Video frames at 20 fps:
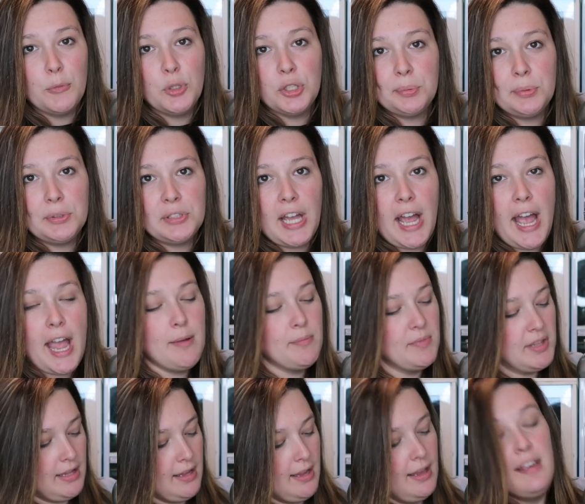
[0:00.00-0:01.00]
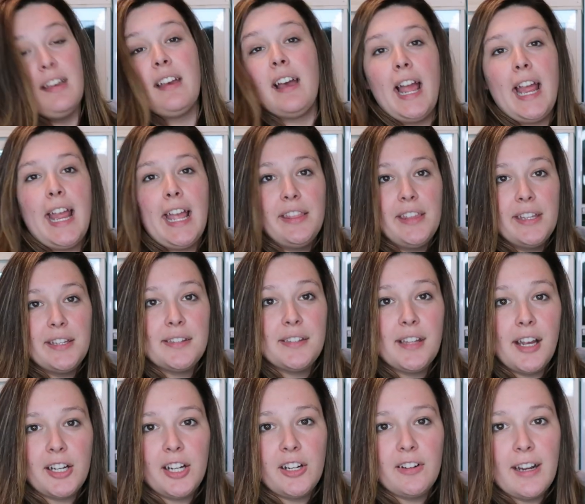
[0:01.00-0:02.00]
multiple times. I had this
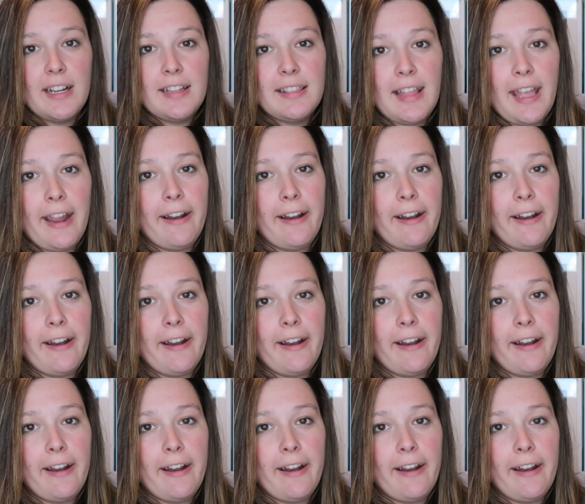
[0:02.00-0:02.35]
sucker right